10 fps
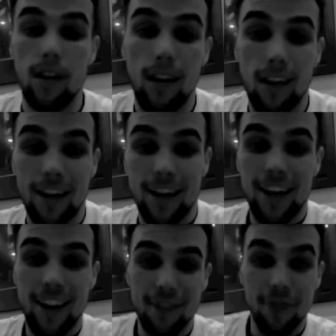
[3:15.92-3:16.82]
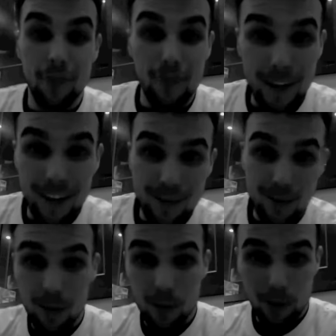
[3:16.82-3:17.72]
getting it from there as
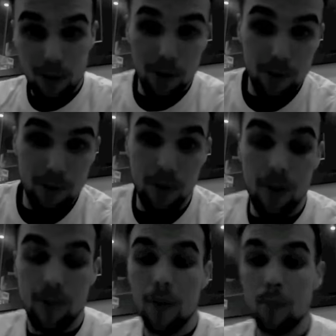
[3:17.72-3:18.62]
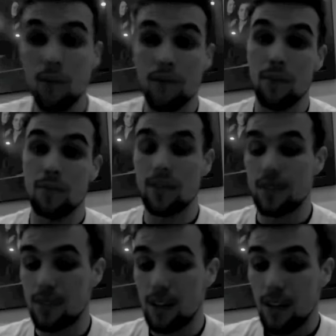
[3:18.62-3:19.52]
well. We want to burn off that body fat
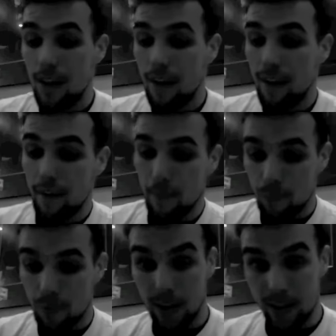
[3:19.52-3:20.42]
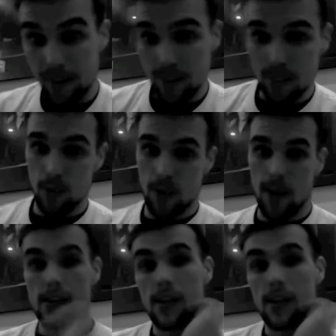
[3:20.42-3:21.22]
percentage and get the inches away.